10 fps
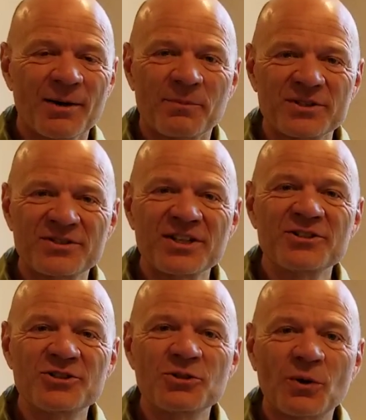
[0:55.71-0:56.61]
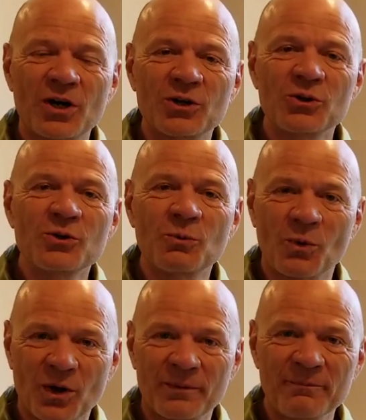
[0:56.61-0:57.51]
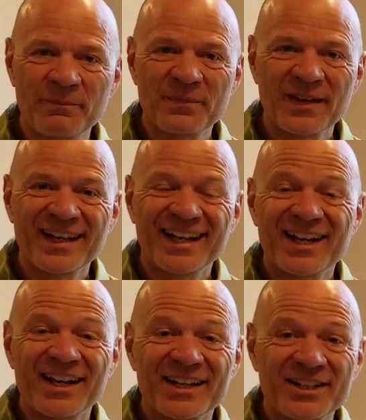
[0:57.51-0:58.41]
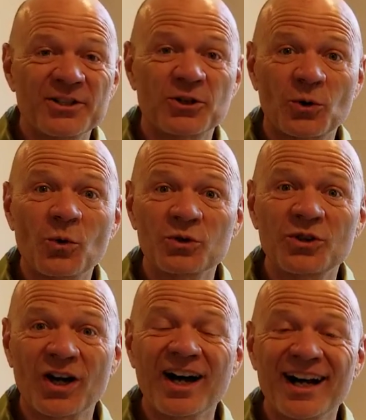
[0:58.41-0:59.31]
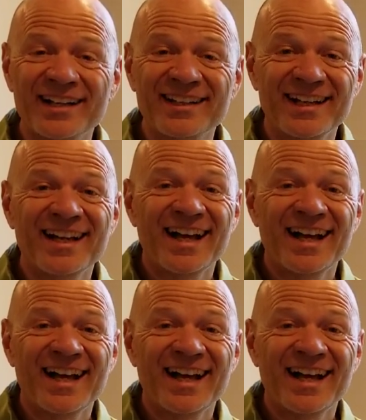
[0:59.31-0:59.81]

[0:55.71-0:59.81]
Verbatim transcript: But since you are lukewarm, neither cold nor hot,